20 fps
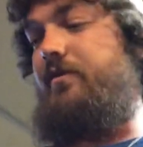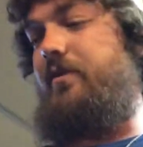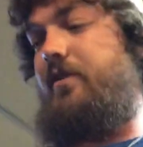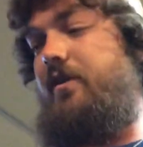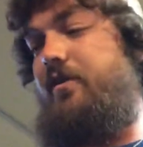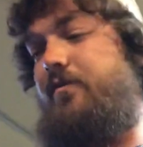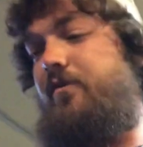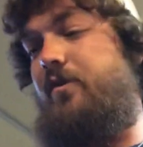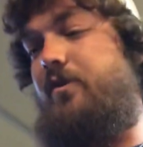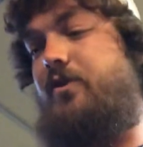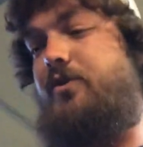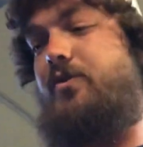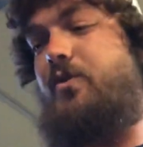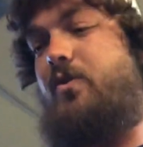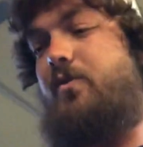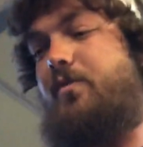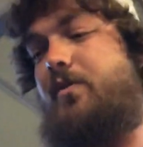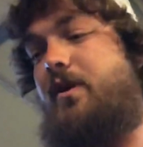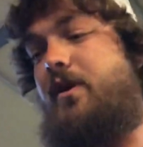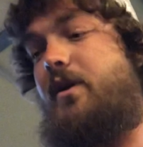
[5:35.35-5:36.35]
a
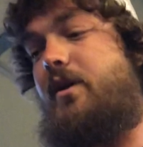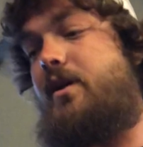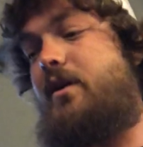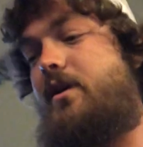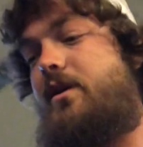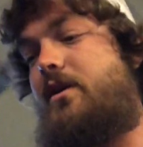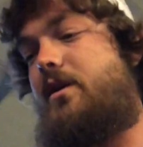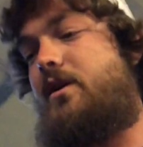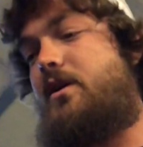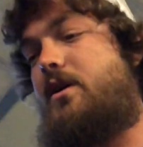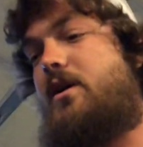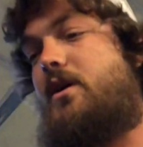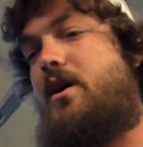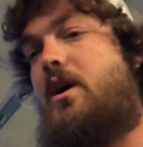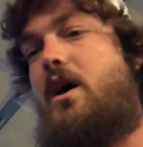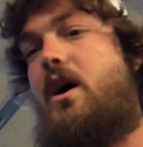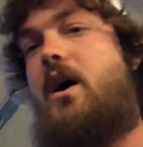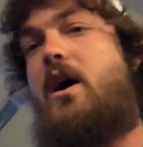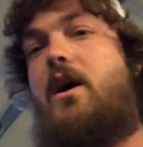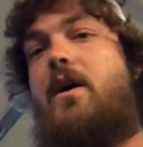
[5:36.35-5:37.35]
short bit.
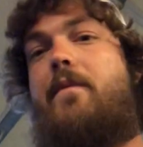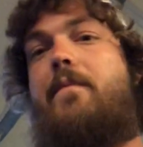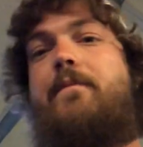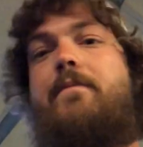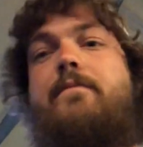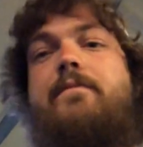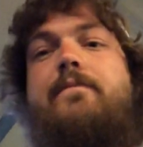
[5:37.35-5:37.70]
But